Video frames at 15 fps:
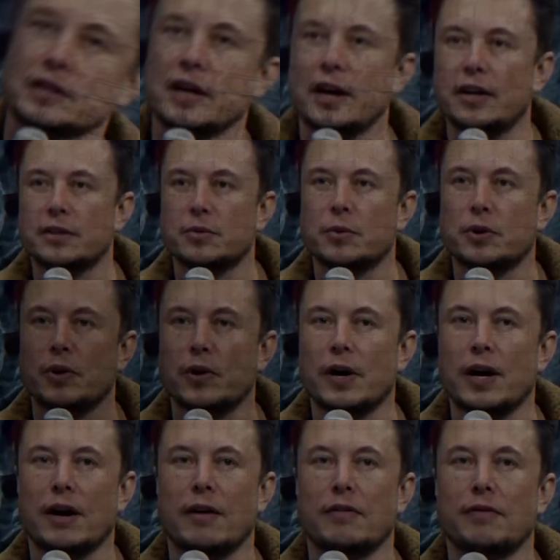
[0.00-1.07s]
Elon
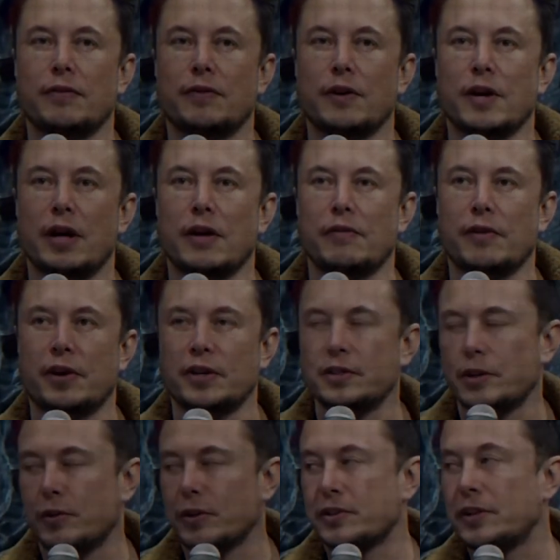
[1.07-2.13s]
Musk's warning on A
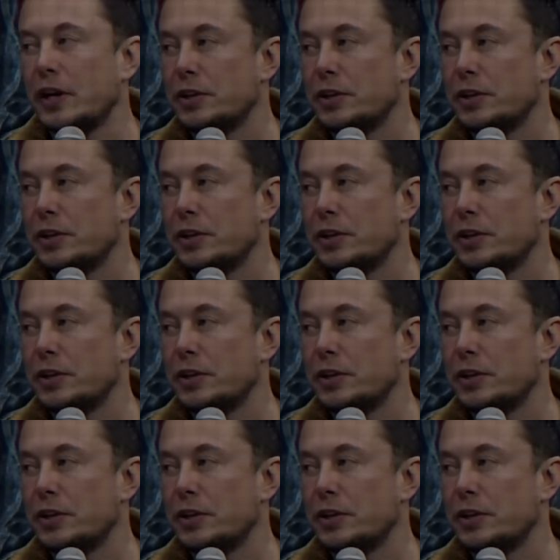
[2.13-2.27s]
I.